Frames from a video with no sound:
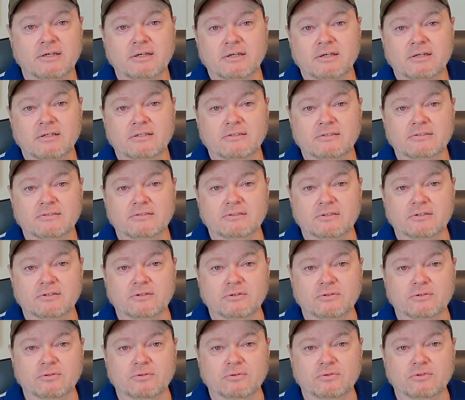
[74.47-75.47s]

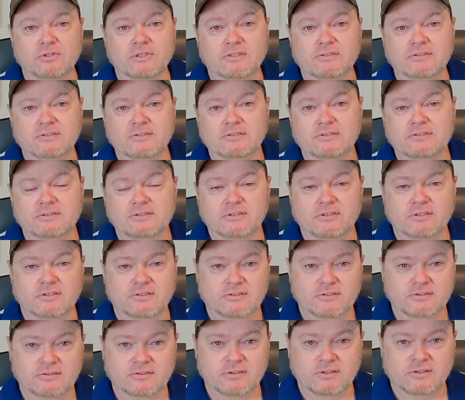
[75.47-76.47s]
So this is
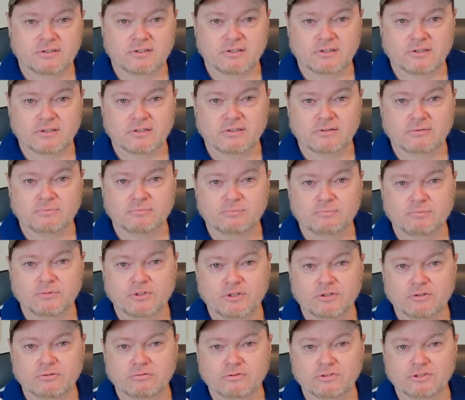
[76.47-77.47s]
just
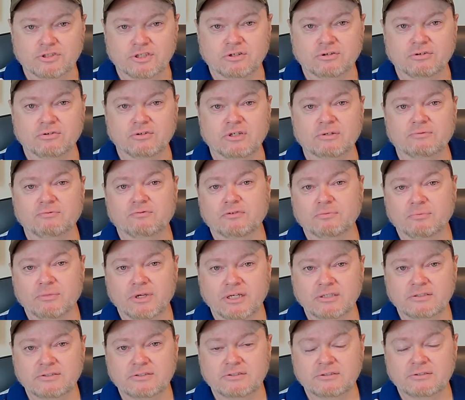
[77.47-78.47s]
general
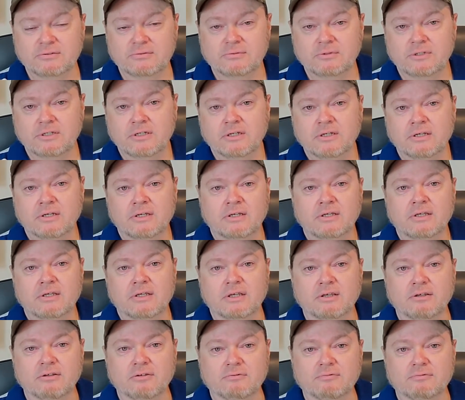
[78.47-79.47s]
information.
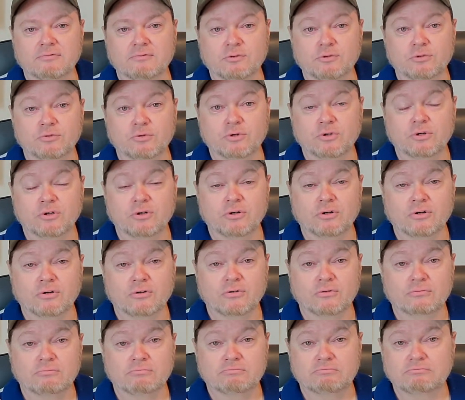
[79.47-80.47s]
If you
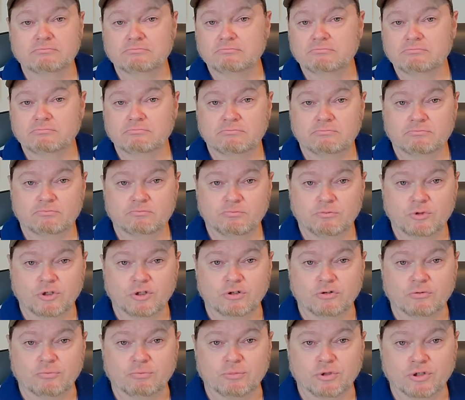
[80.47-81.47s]
are
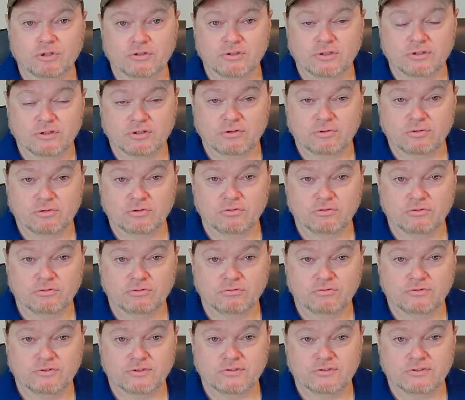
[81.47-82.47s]
booked on a
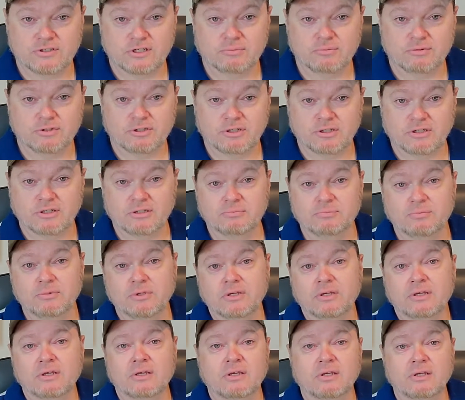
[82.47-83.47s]
cruise that's coming up,
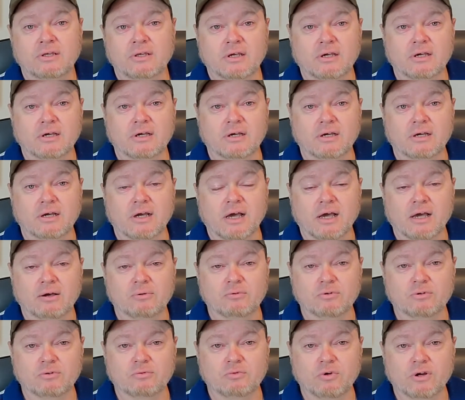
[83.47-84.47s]
I
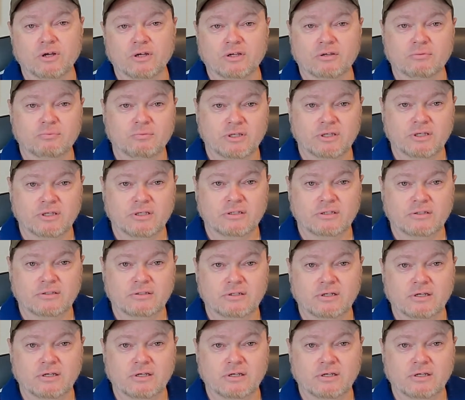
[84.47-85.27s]
would recommend